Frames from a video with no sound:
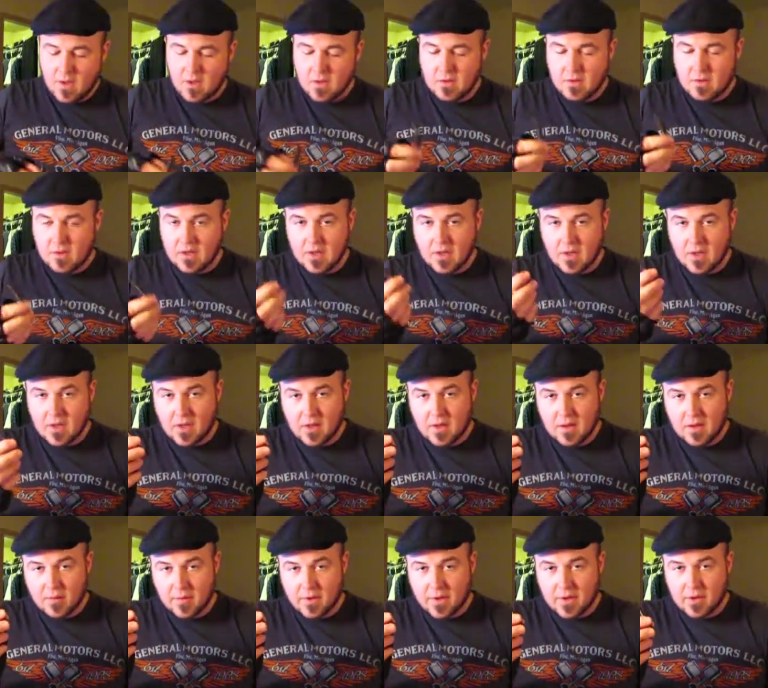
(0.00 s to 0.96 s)
The
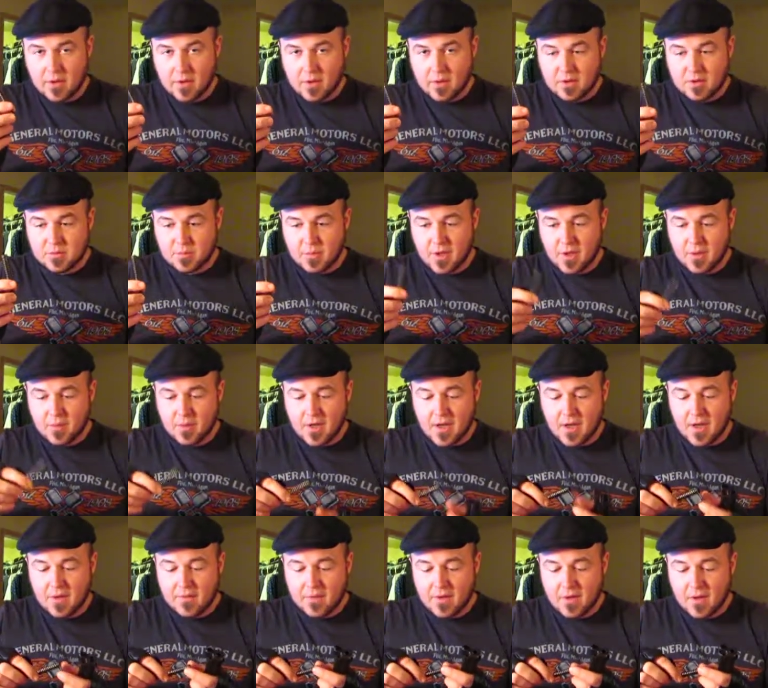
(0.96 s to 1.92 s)
recoil spring we
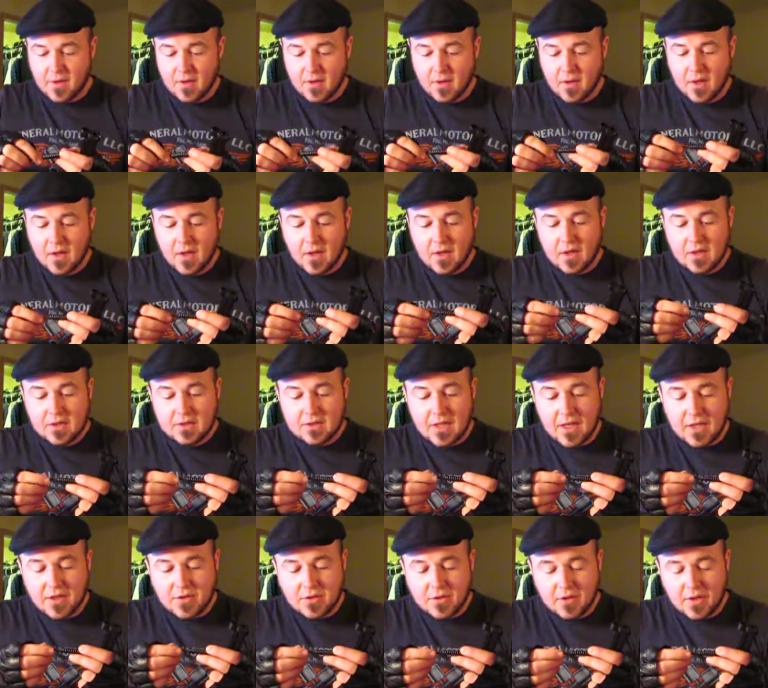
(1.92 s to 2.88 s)
have here. It's
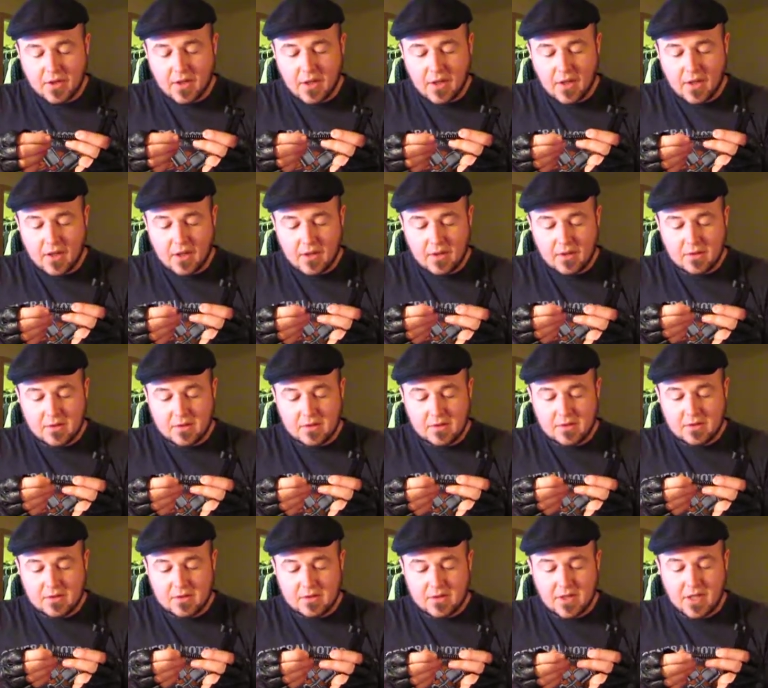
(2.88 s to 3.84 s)
actually a
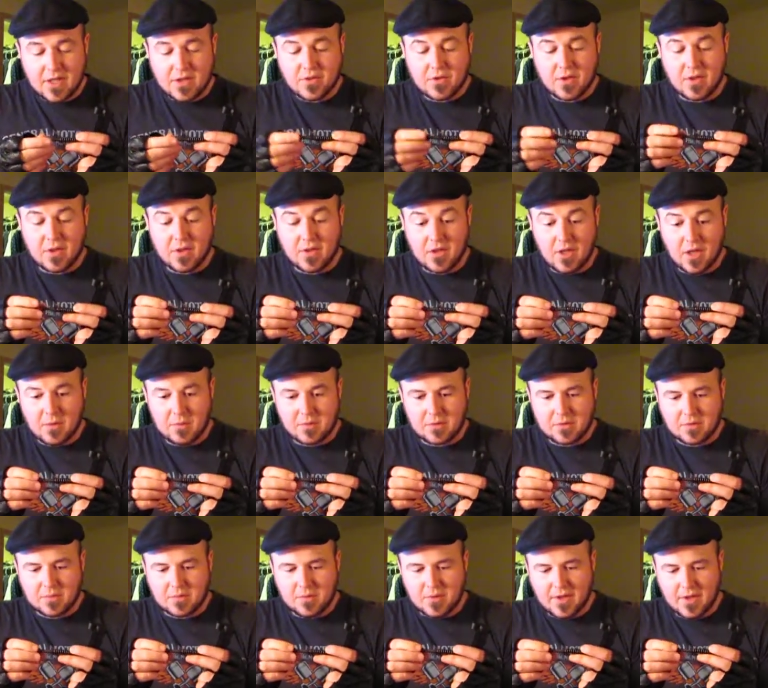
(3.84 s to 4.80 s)
double
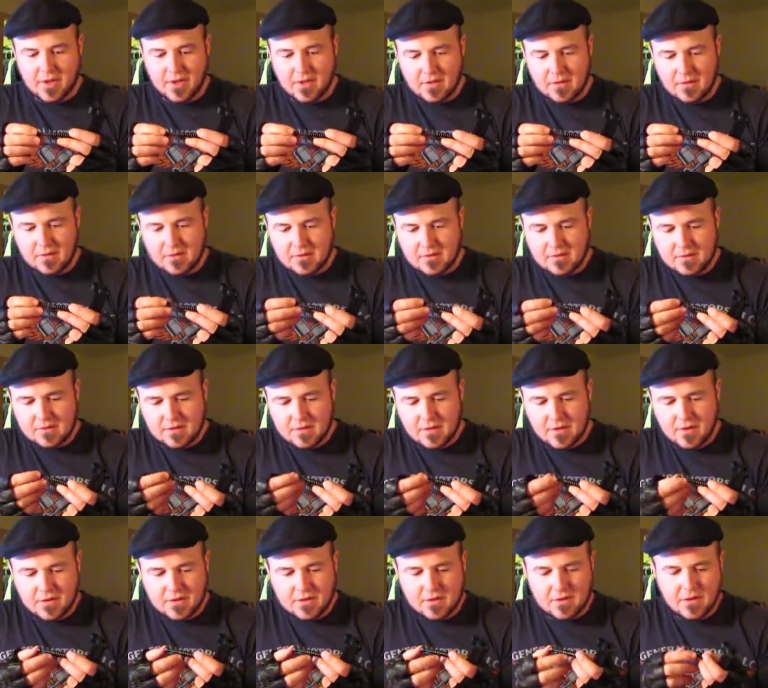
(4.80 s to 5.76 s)
spring.
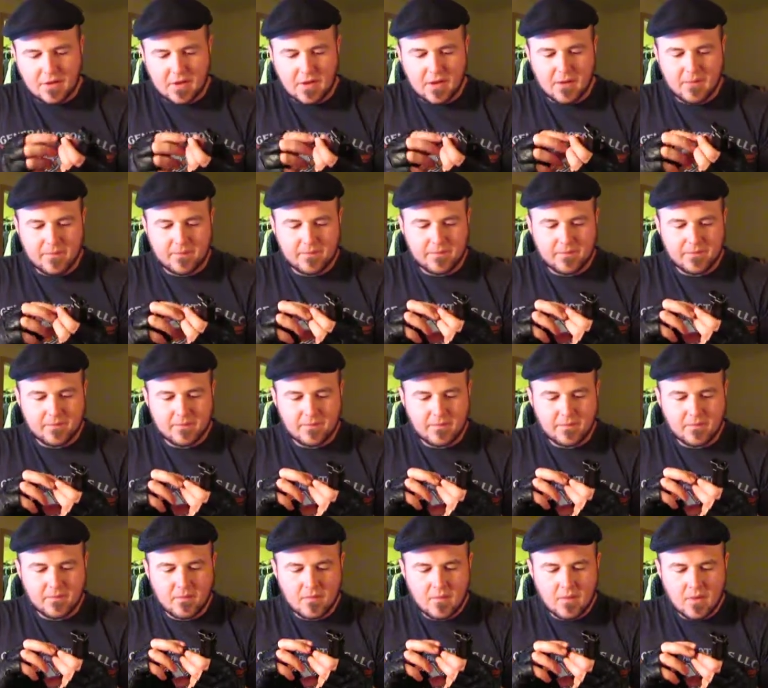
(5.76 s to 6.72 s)
This is a
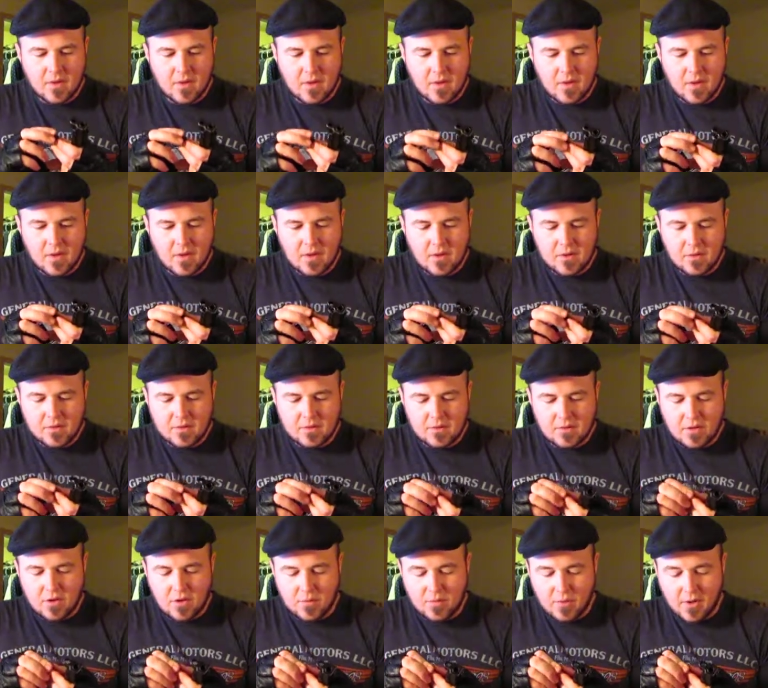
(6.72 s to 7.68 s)

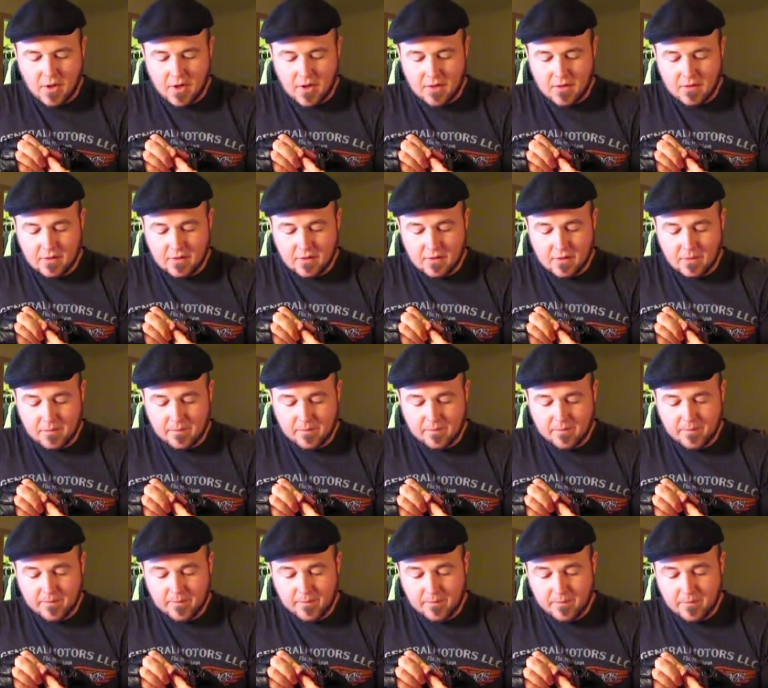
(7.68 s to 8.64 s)
two-part little
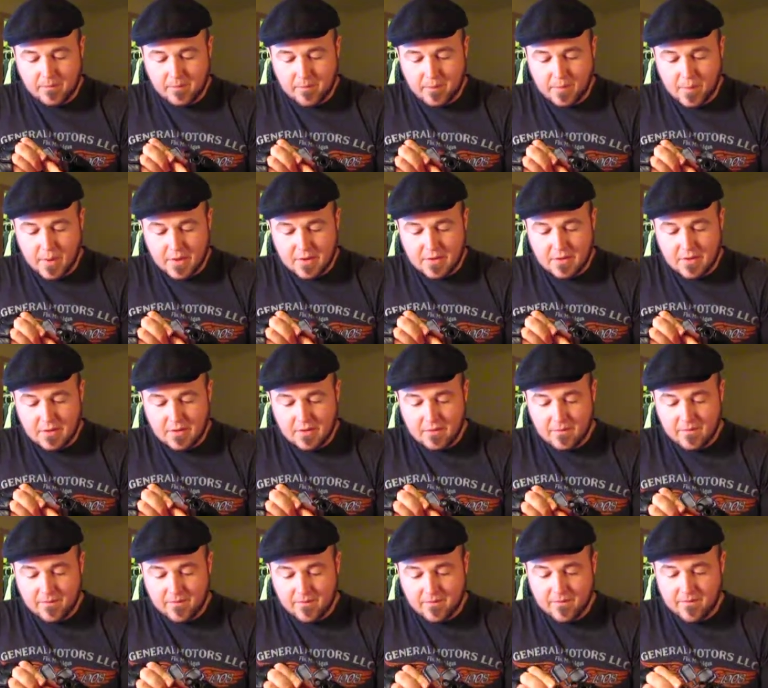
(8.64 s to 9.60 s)
piston
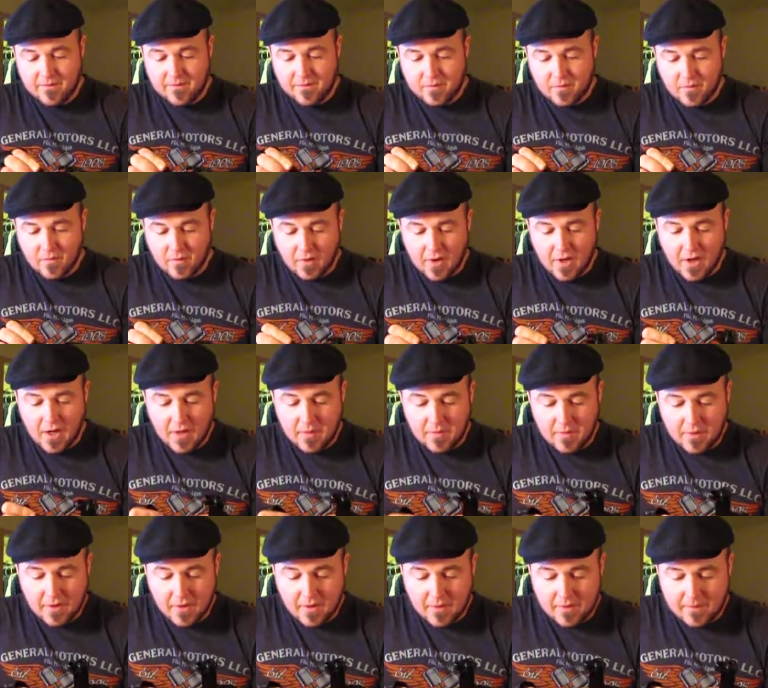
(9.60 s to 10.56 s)
ram
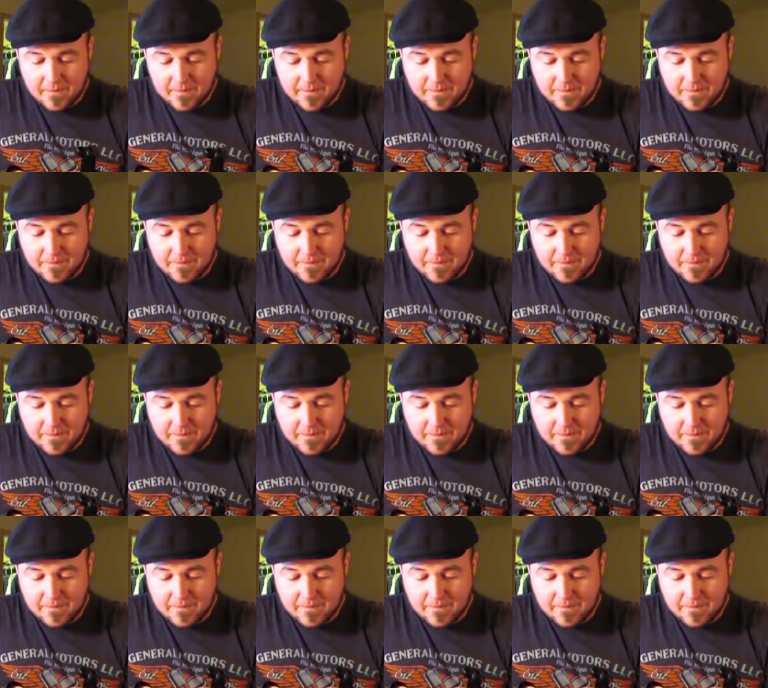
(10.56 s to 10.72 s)
here.